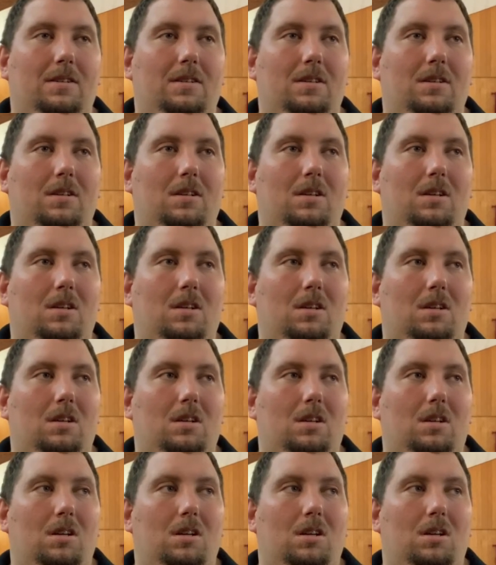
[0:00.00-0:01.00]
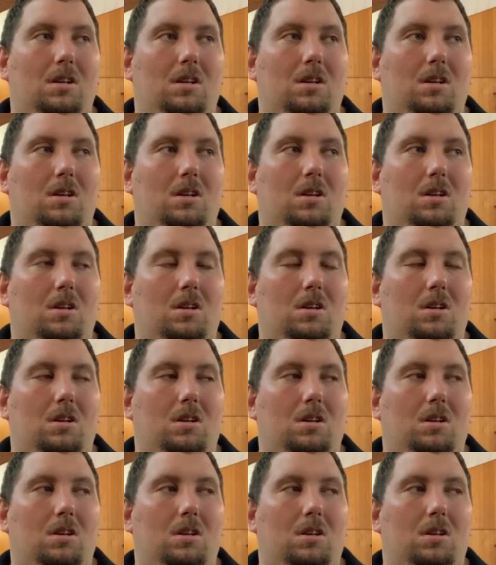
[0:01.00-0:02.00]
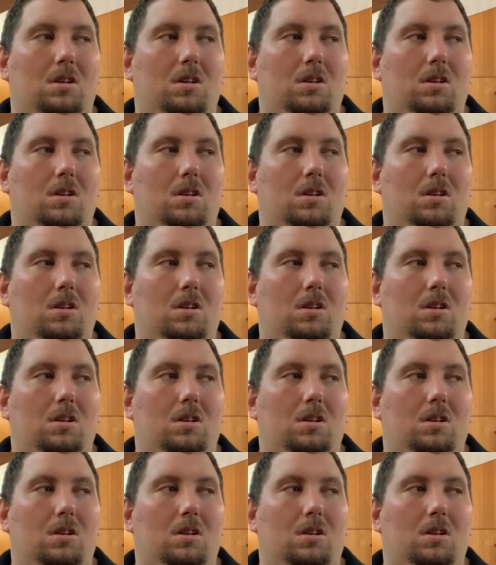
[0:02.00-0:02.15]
Nothing is said.